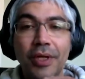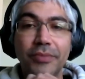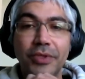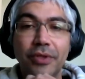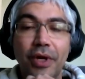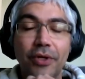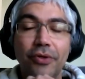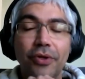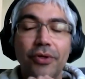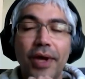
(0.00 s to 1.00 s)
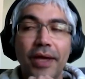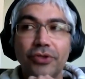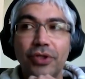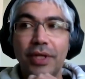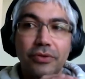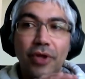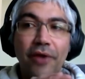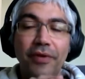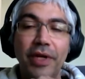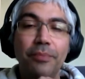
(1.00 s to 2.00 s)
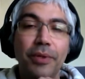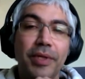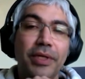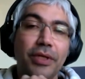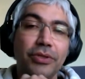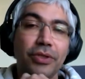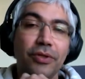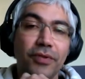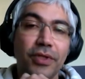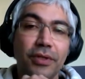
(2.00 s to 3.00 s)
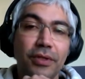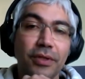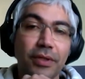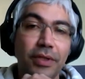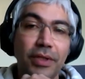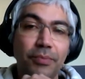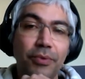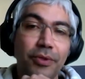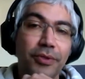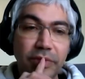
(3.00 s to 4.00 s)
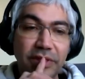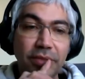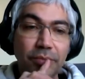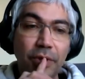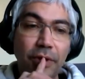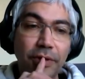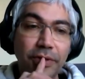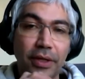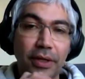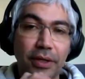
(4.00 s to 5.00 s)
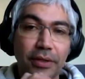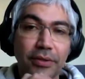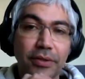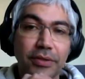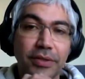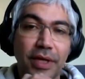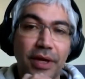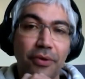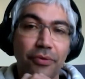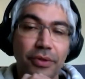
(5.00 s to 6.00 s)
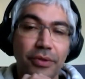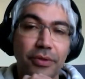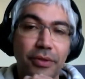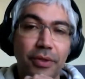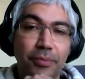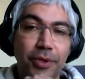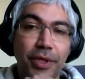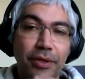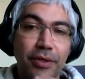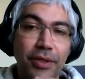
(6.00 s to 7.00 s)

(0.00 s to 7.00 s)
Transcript: So are you going to actually, do you have an implementation of the epoll system calls, or is that how you're operating on